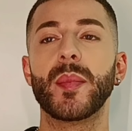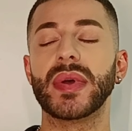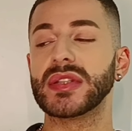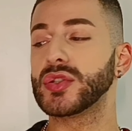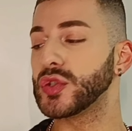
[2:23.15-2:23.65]

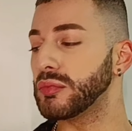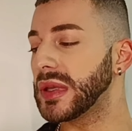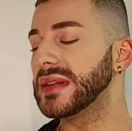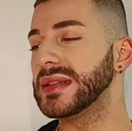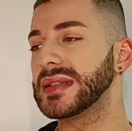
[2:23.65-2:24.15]
But to
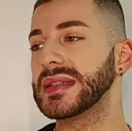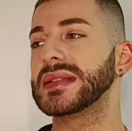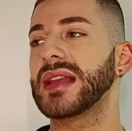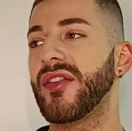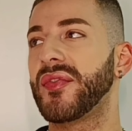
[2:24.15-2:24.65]
me, this
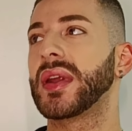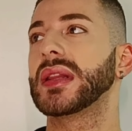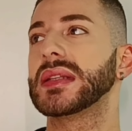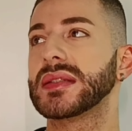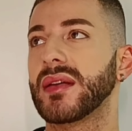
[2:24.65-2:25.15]
is
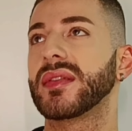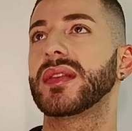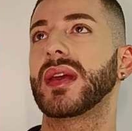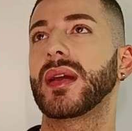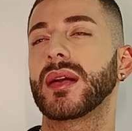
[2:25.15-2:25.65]
definitely
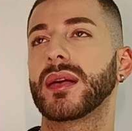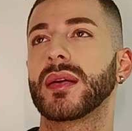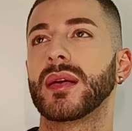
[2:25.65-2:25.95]
something